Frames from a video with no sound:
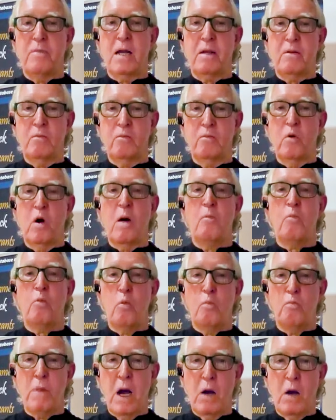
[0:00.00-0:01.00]
my
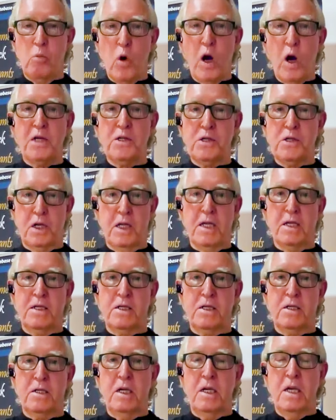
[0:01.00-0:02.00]
watch
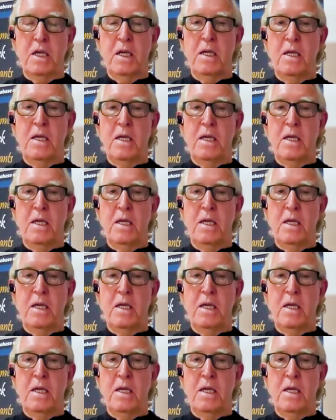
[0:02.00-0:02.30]
list.